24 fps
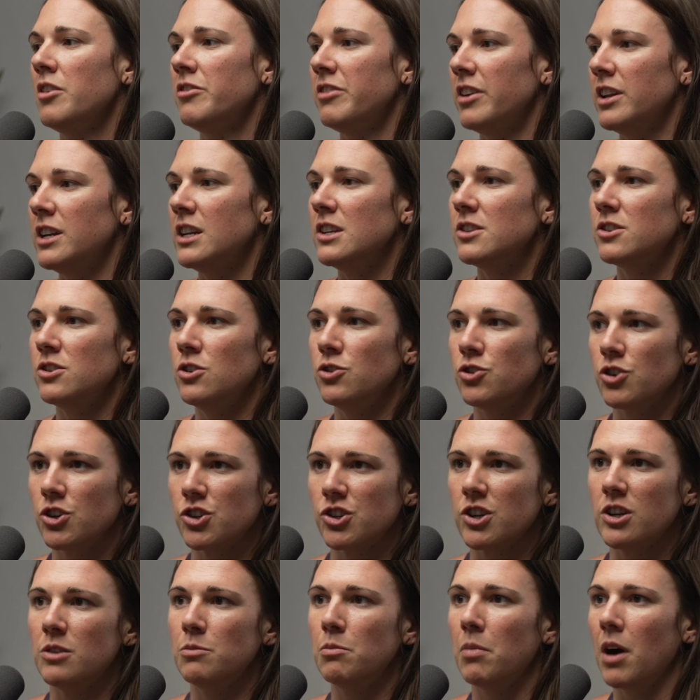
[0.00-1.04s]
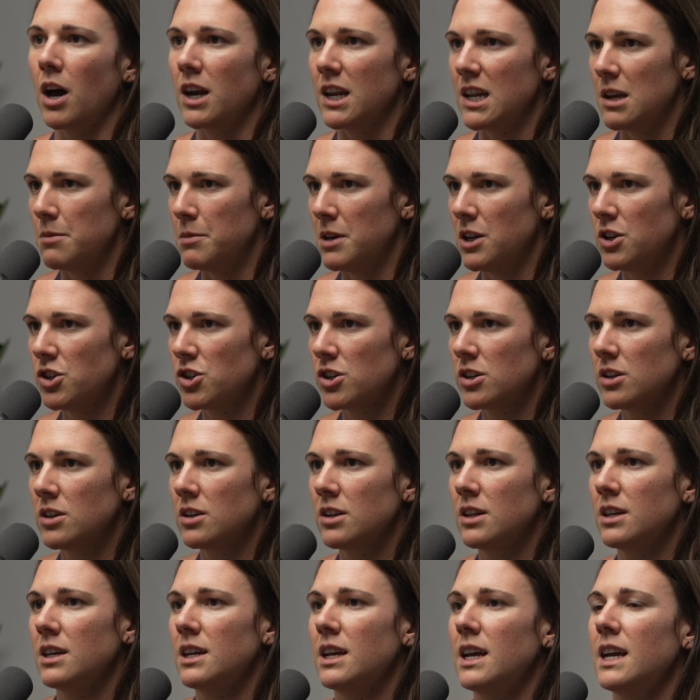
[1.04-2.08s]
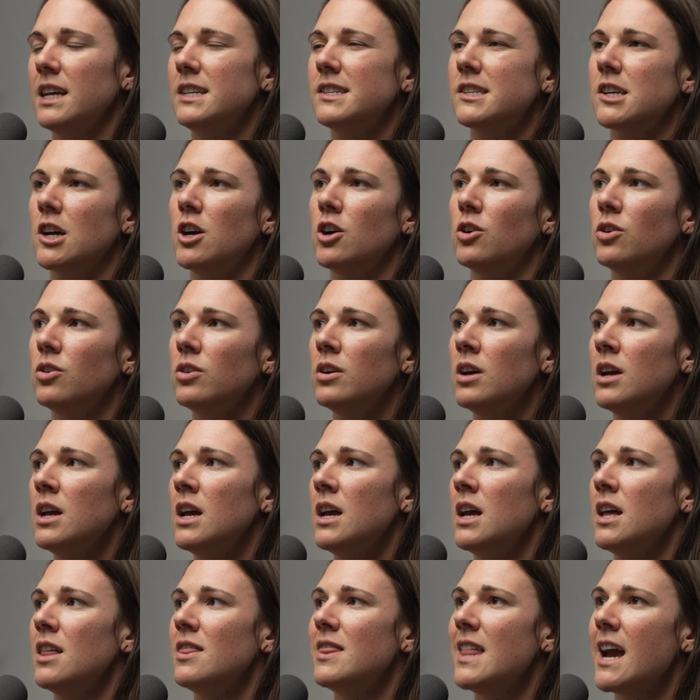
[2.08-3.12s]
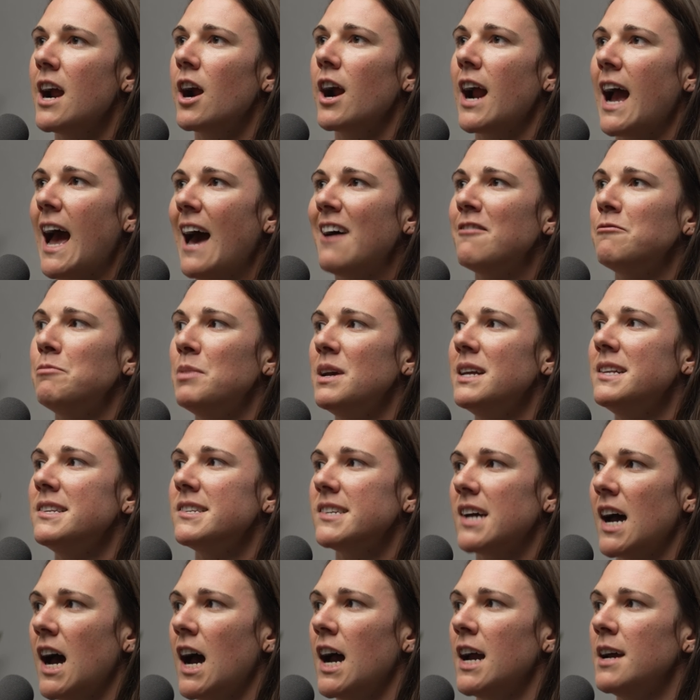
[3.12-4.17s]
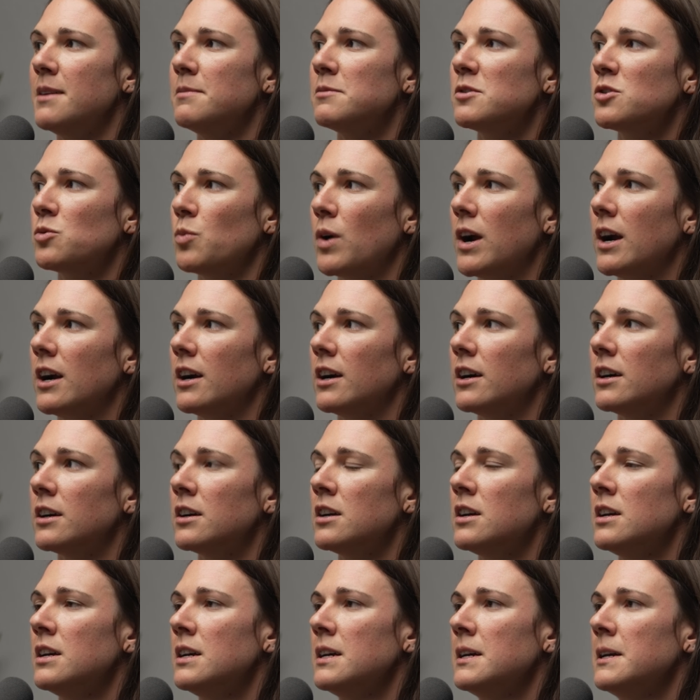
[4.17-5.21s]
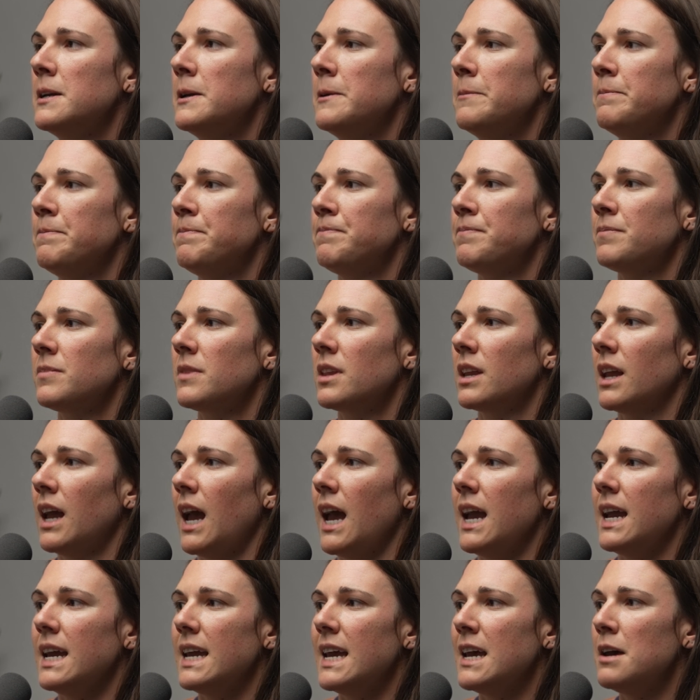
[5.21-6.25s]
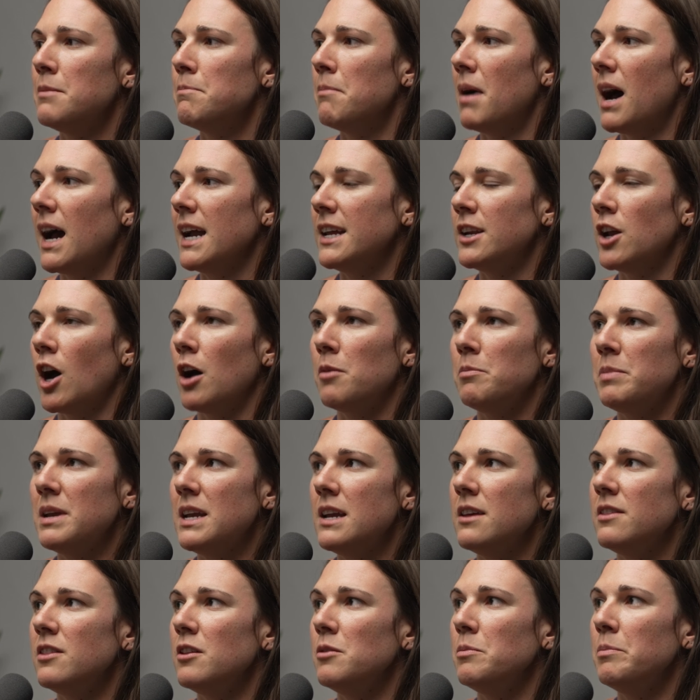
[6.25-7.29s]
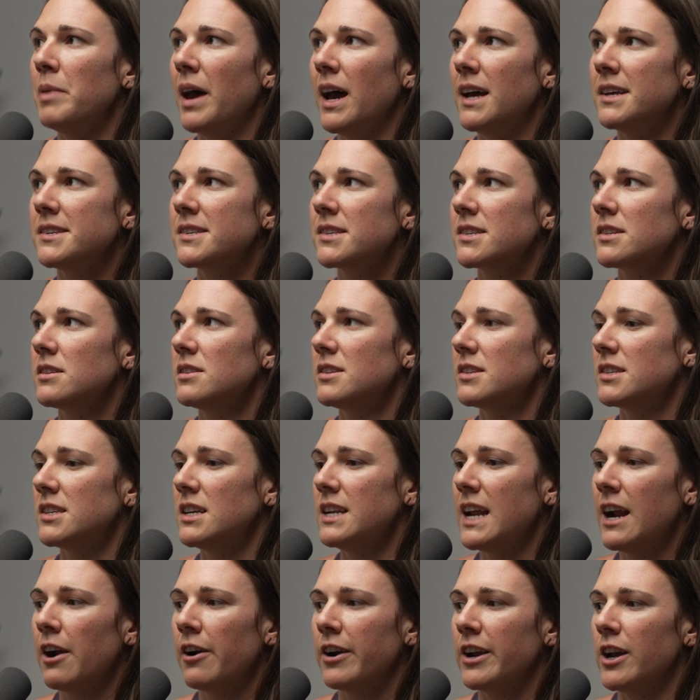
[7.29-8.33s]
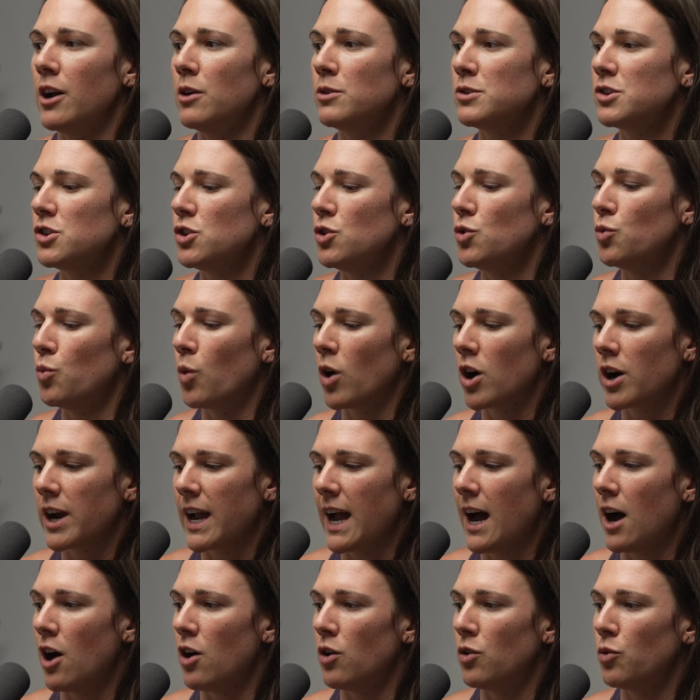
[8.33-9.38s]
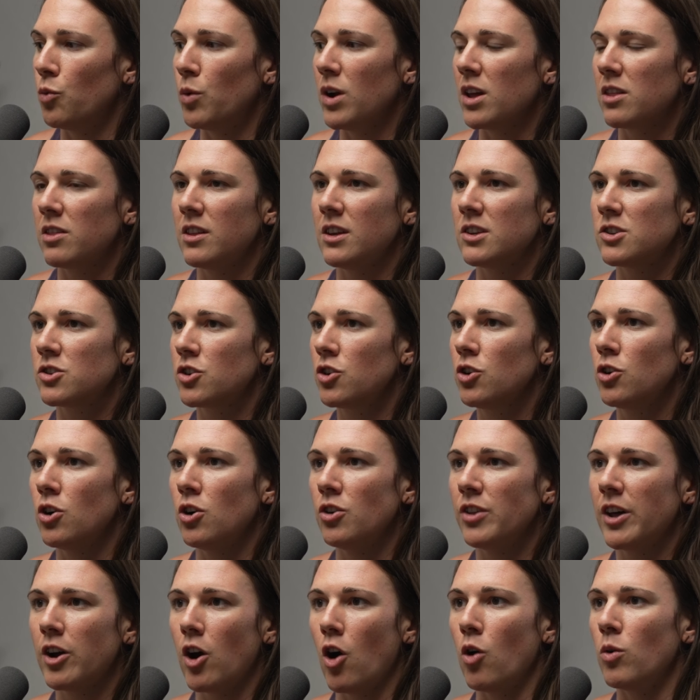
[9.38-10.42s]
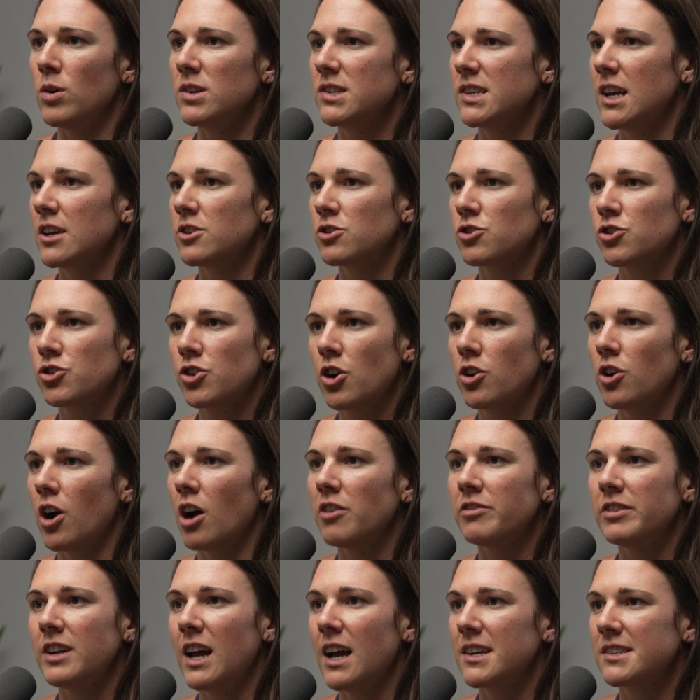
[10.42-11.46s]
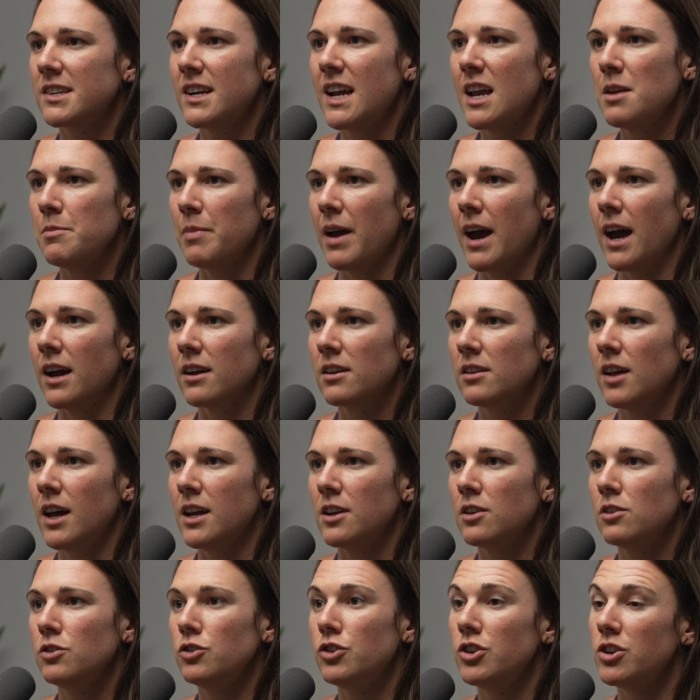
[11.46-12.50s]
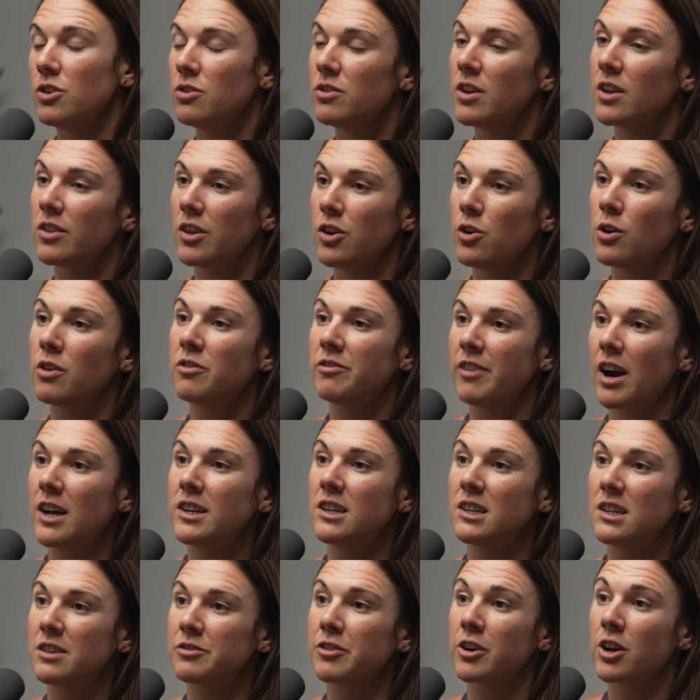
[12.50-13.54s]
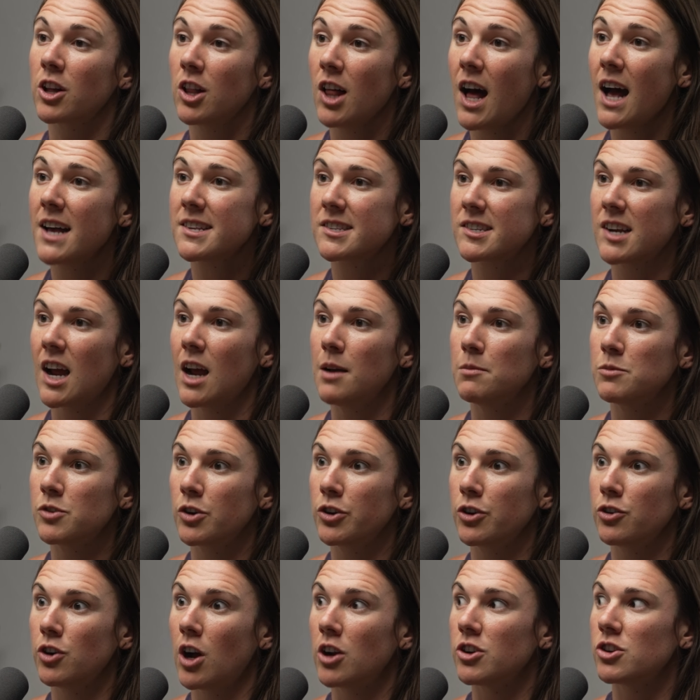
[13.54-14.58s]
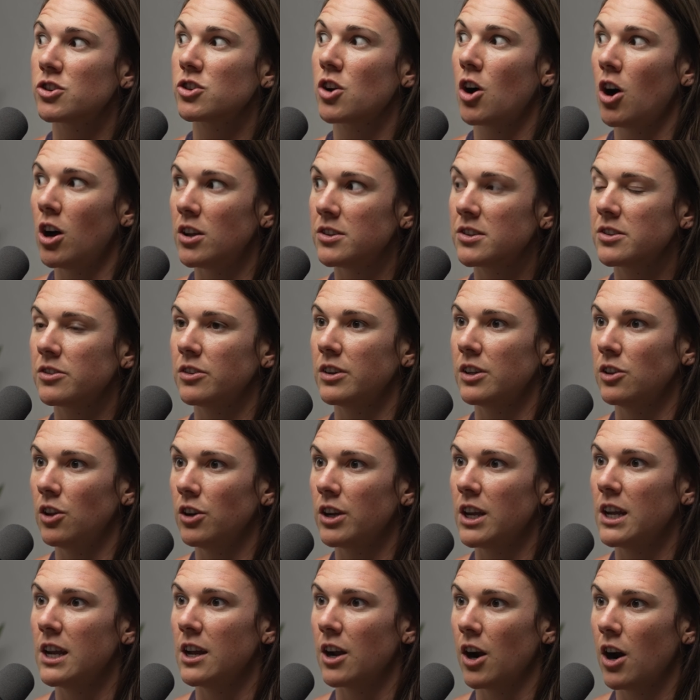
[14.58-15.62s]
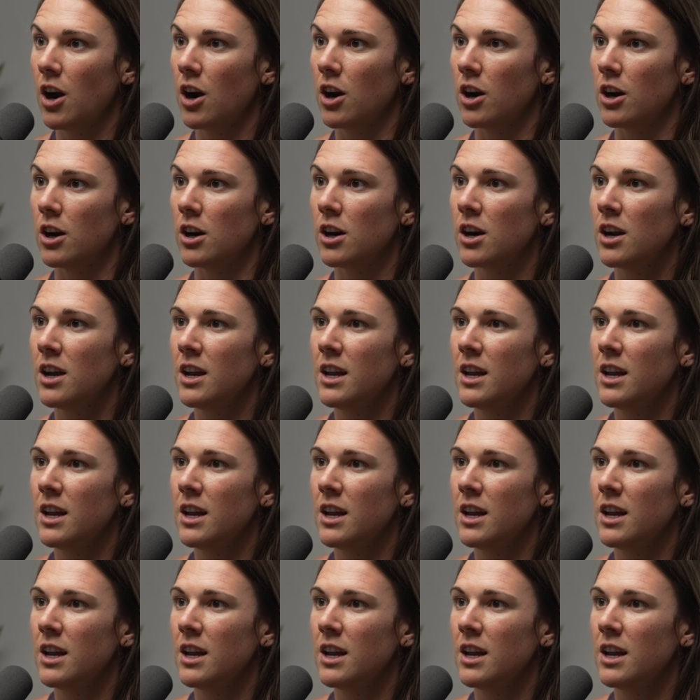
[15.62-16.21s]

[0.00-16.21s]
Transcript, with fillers: fitness, nutrition, body image. And so there have been times where, hey, it might not be the best scenario to work out with this girl that always takes her shirt off and has an eight pack. Like, do you think that you could find a different class time so you're not just constantly looking at her